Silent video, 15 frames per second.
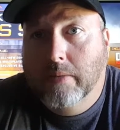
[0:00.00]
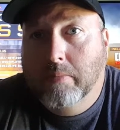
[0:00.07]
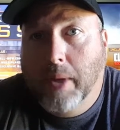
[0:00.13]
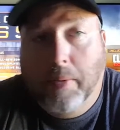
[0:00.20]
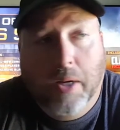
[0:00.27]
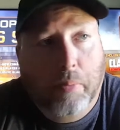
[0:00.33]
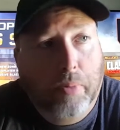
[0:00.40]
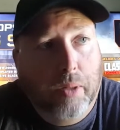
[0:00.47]

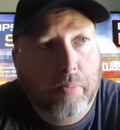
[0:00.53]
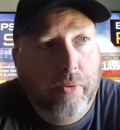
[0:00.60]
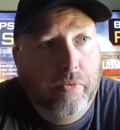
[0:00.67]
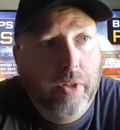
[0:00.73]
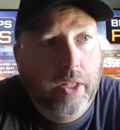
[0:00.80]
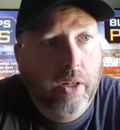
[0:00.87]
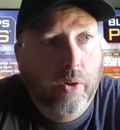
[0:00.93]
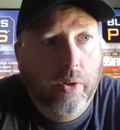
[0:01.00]
maybe I'll put up a
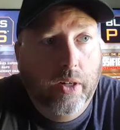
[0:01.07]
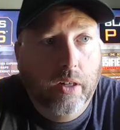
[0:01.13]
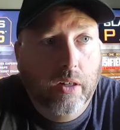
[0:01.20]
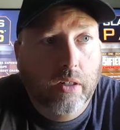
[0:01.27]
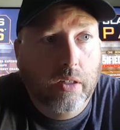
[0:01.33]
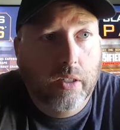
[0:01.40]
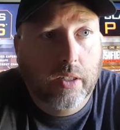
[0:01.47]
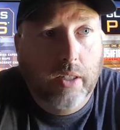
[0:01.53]
video
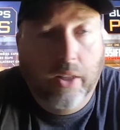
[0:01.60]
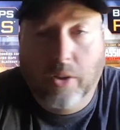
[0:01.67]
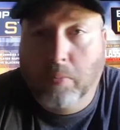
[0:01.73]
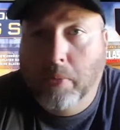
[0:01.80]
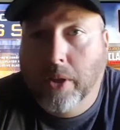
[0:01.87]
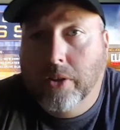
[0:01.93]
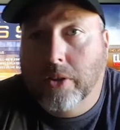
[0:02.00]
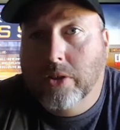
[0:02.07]
here in another
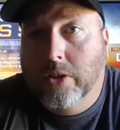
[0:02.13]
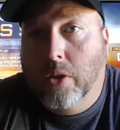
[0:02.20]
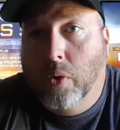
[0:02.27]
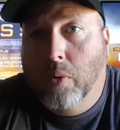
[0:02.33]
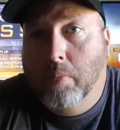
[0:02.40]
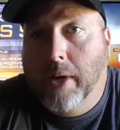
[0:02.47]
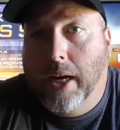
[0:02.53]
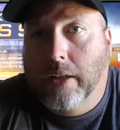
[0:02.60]
month or so
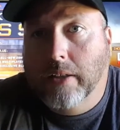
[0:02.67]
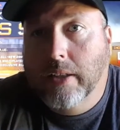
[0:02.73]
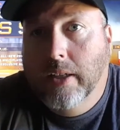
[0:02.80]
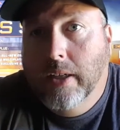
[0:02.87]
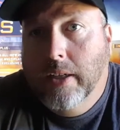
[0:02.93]
about